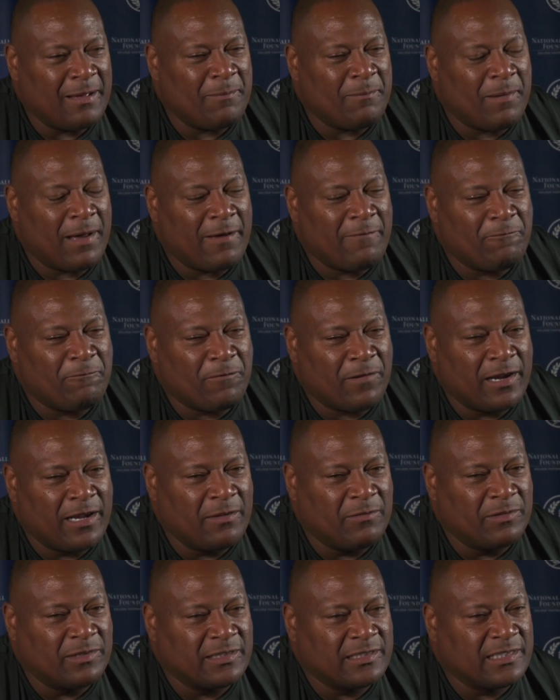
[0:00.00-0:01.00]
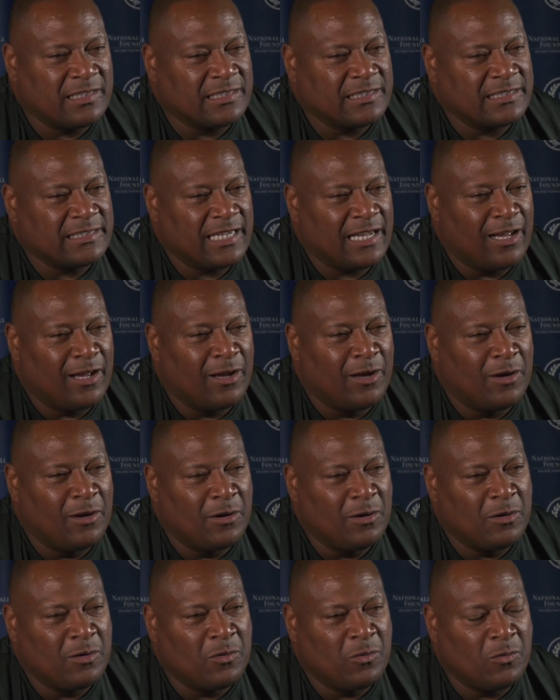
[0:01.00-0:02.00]
My favorite
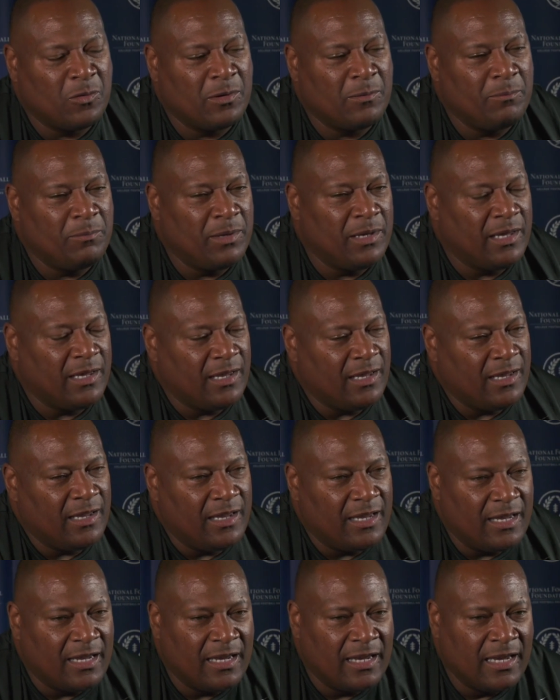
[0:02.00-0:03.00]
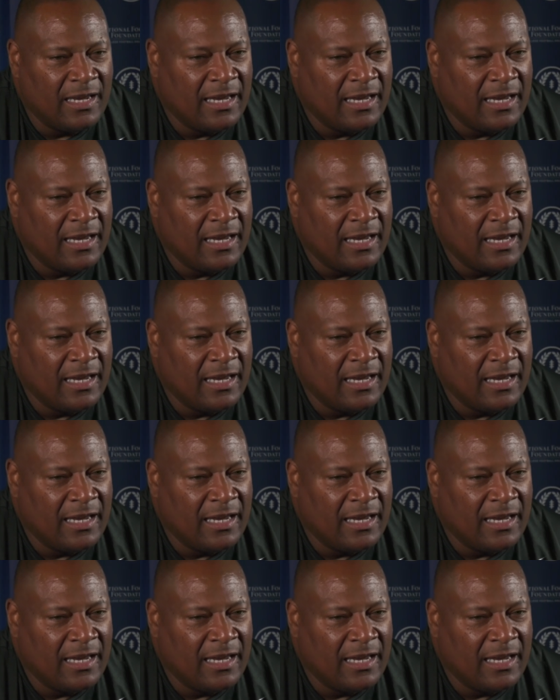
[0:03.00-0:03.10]
touchdown would be